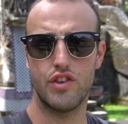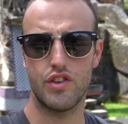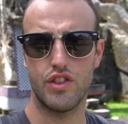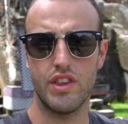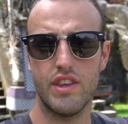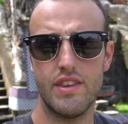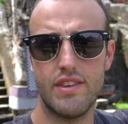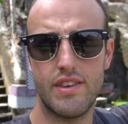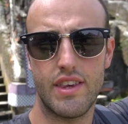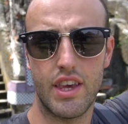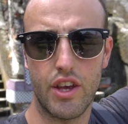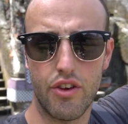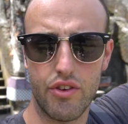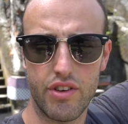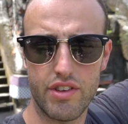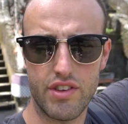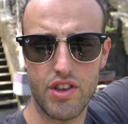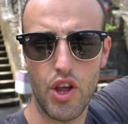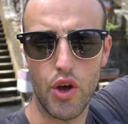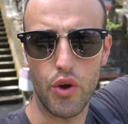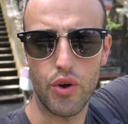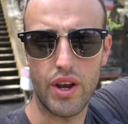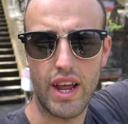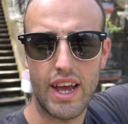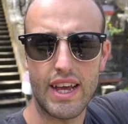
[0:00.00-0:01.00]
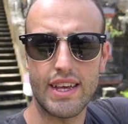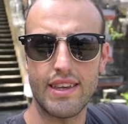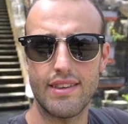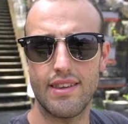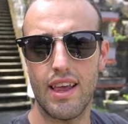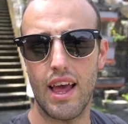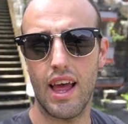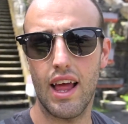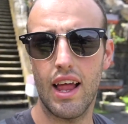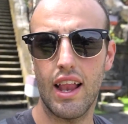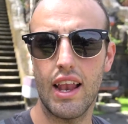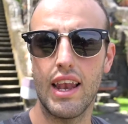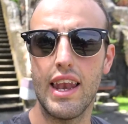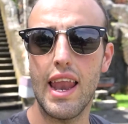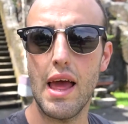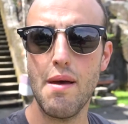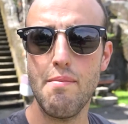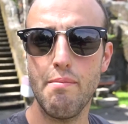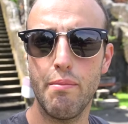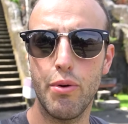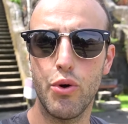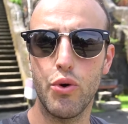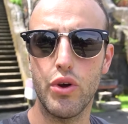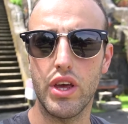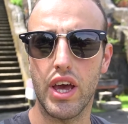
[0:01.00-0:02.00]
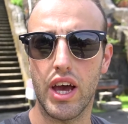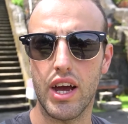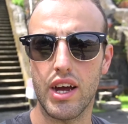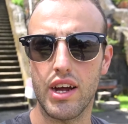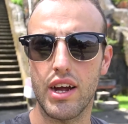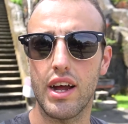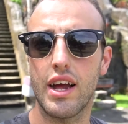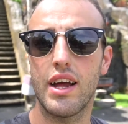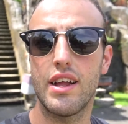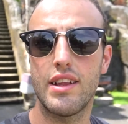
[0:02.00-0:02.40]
So this here is known as Lempuyang